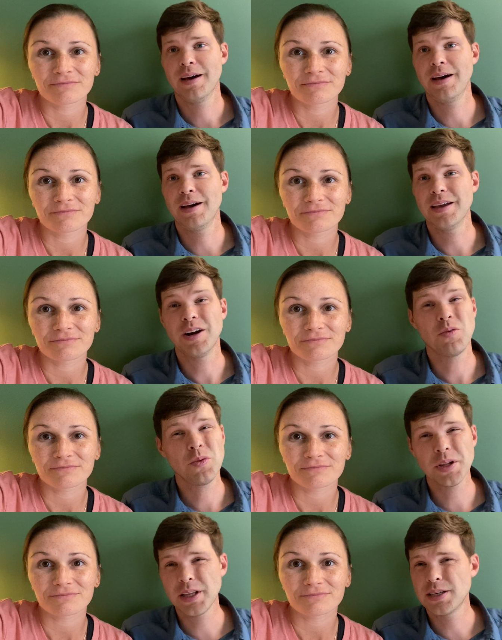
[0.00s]
Speaker 1: uh, in a
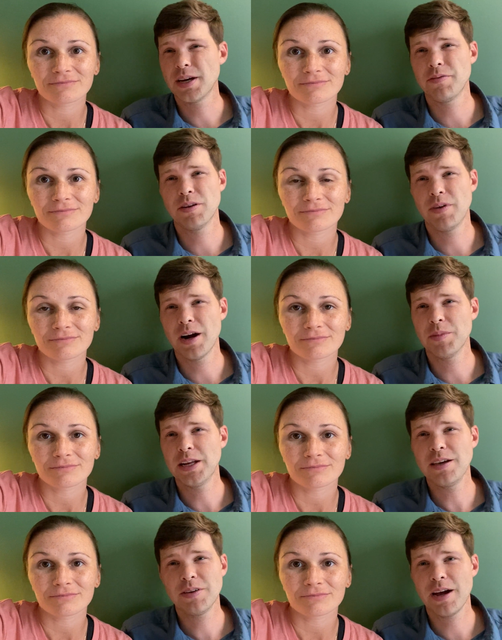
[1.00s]
really tough
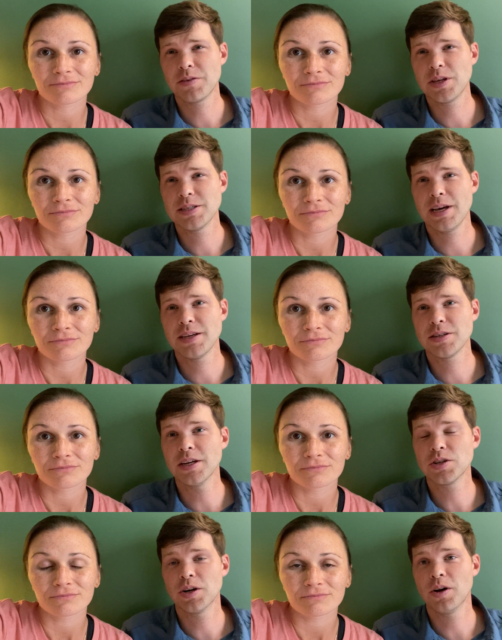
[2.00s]
environment, even after the
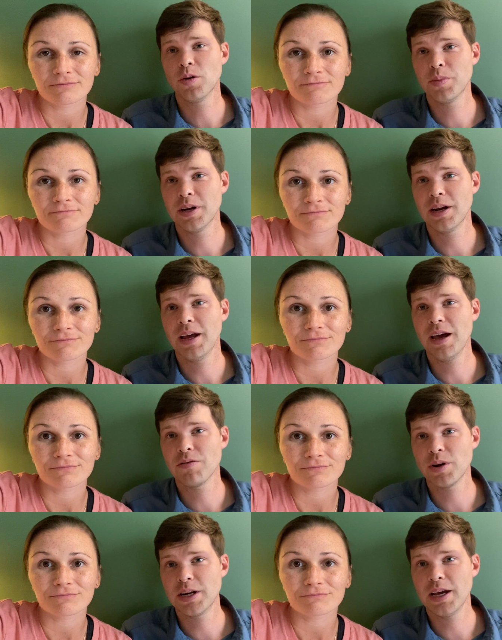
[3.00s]
assassination, open
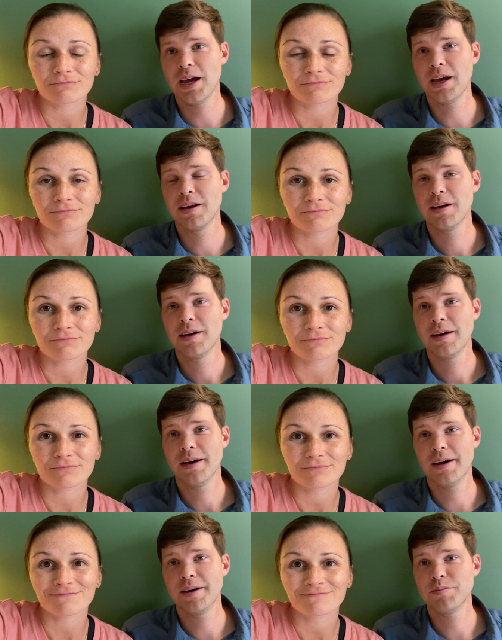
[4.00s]
every day,
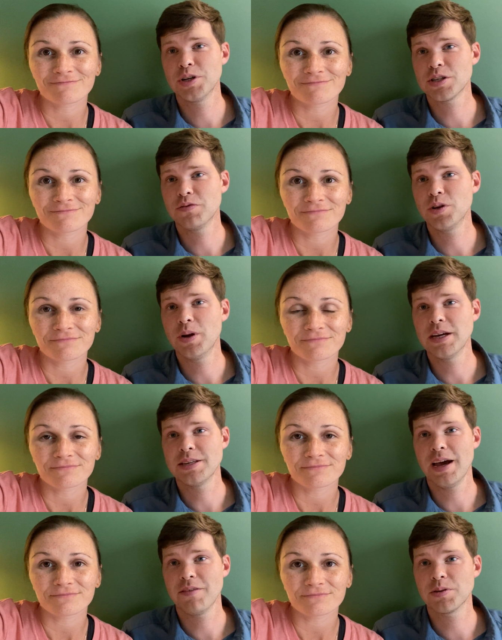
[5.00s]
um, just a few
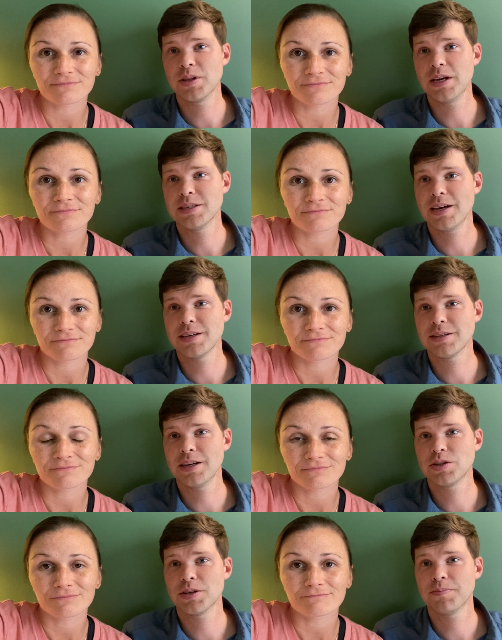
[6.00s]
days after the
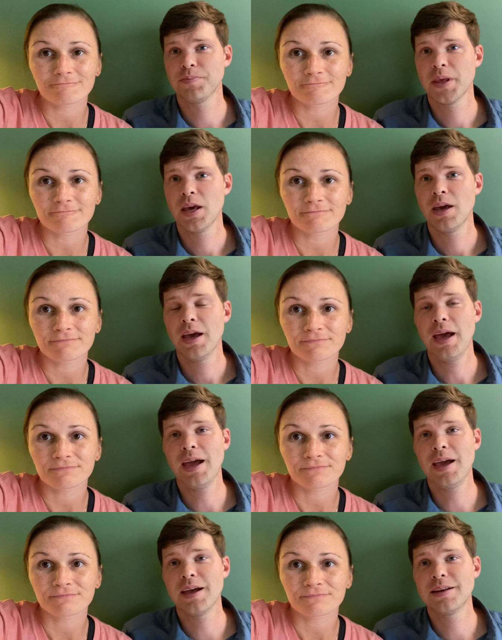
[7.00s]
assassination. Mm-hmm.
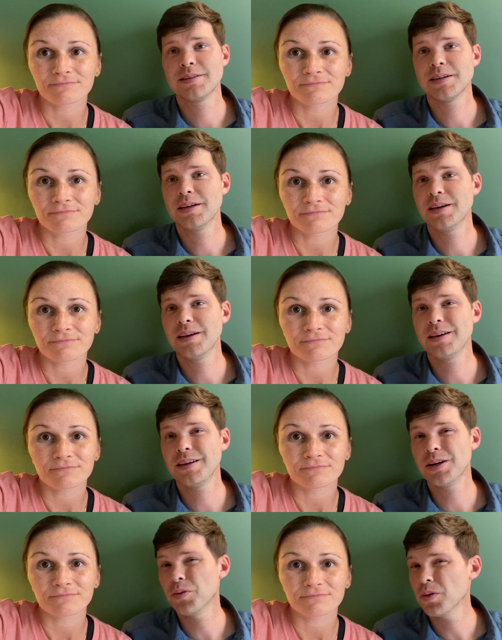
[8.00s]
And,
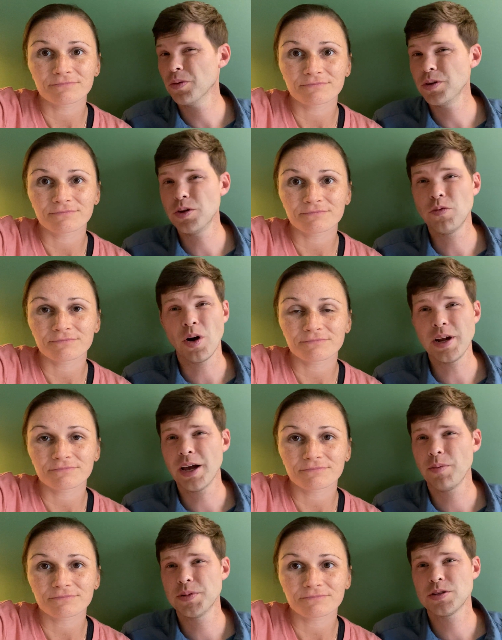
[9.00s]
you know, you've already
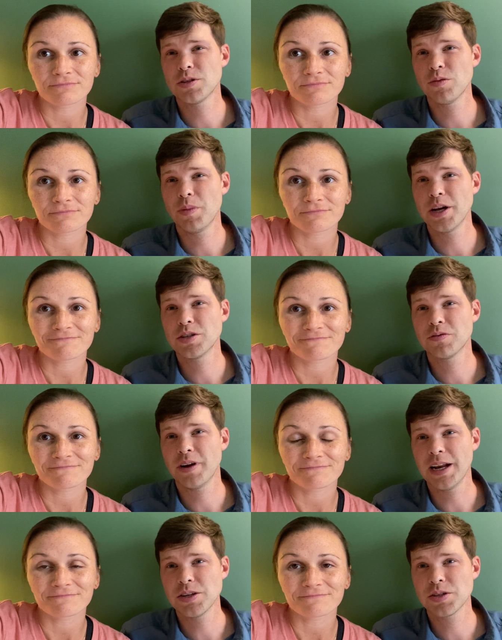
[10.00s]
helped us so much
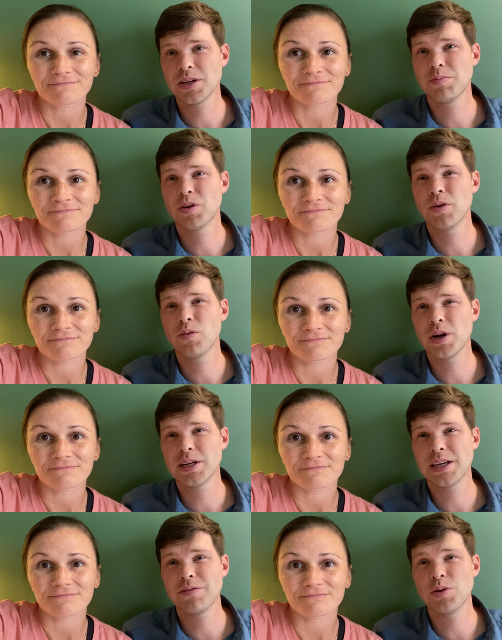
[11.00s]
financially, but we
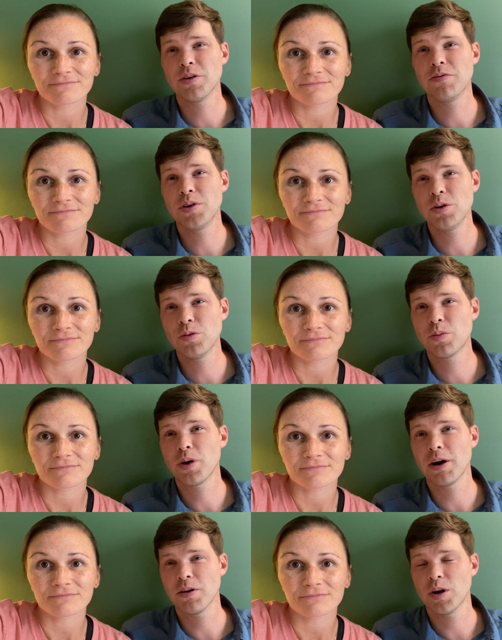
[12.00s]
wanted to give you a few
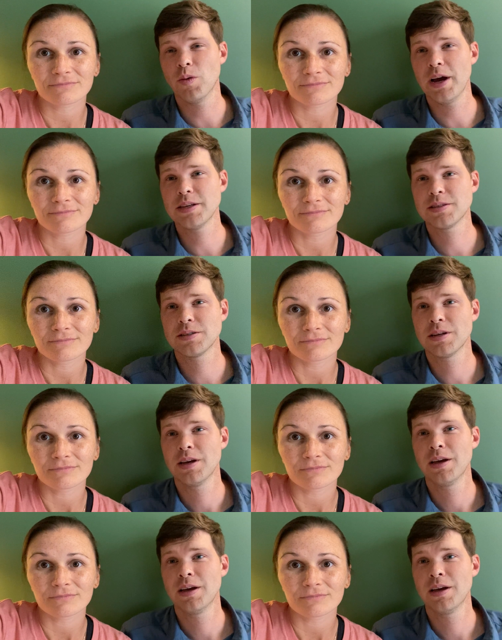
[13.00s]
prayer requests.